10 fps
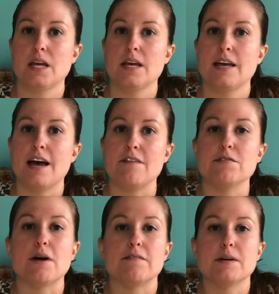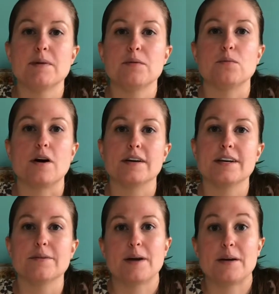Have you ever been walking
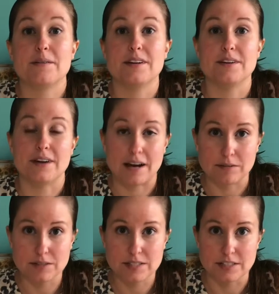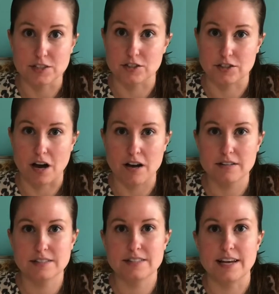around in your house in your
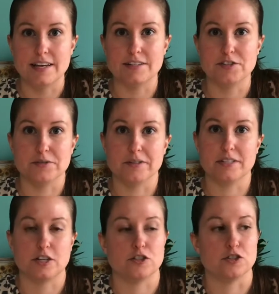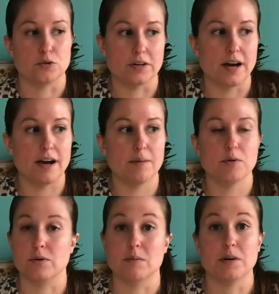socks and you go to touch a doorknob
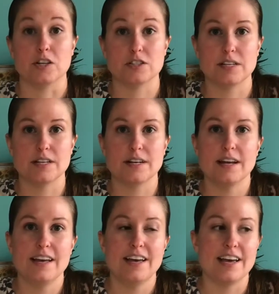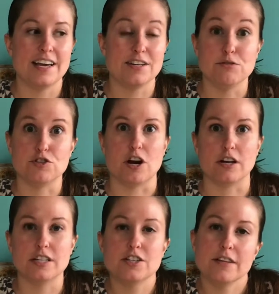or a person and you shock
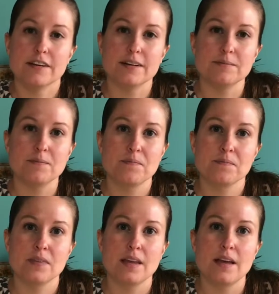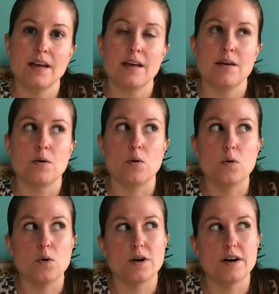each other?
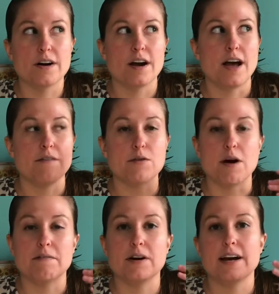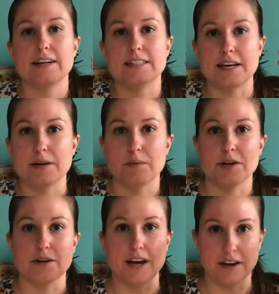Or have you ever had a day where your
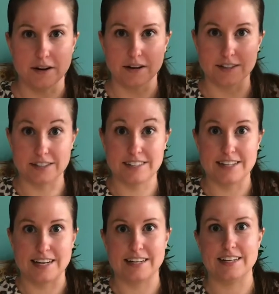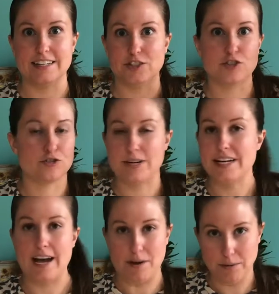hair is standing straight
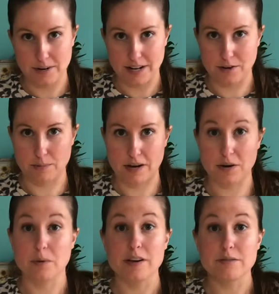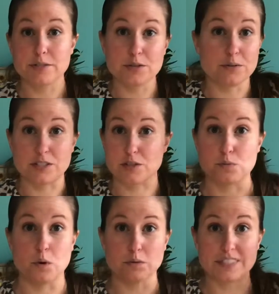out and no matter what you do, it just
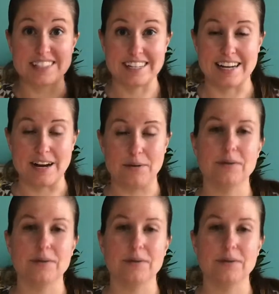won't stay down?